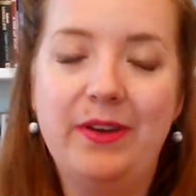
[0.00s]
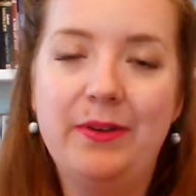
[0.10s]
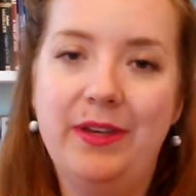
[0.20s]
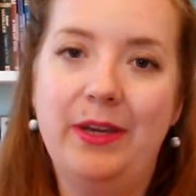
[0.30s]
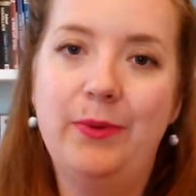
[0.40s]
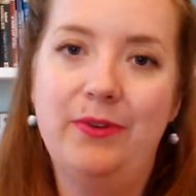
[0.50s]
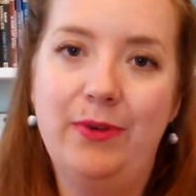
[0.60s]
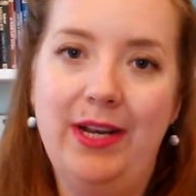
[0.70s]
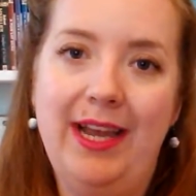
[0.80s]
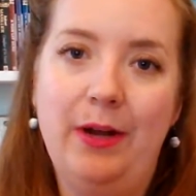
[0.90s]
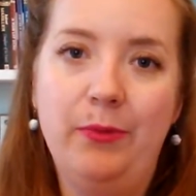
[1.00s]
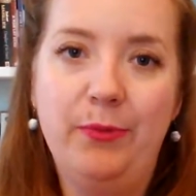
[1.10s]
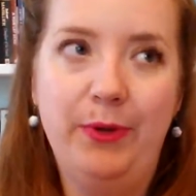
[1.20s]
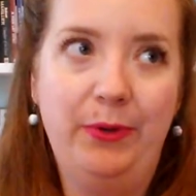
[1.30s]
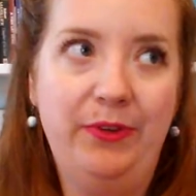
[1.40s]
I think it would have really helped
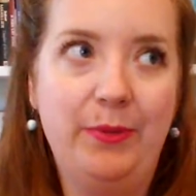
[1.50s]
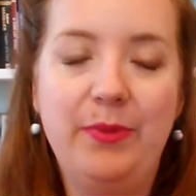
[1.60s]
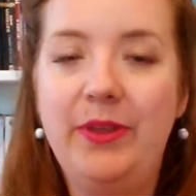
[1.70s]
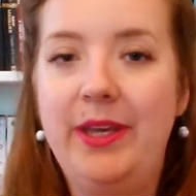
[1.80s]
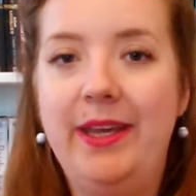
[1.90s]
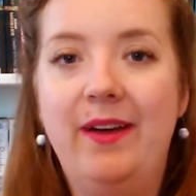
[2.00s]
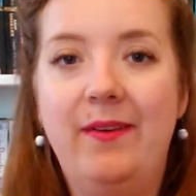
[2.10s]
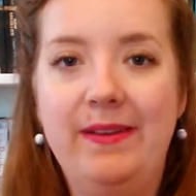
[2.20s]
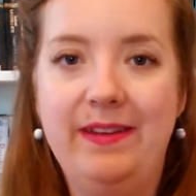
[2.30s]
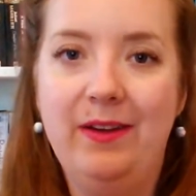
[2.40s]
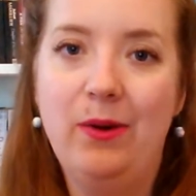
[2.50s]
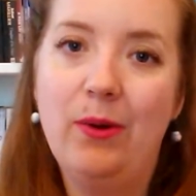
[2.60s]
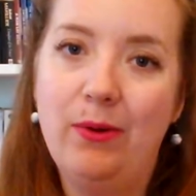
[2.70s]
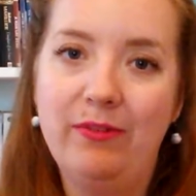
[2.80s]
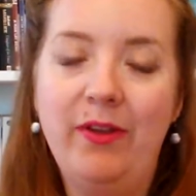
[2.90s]
build up the idea
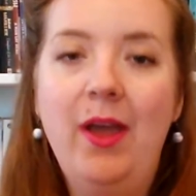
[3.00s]
of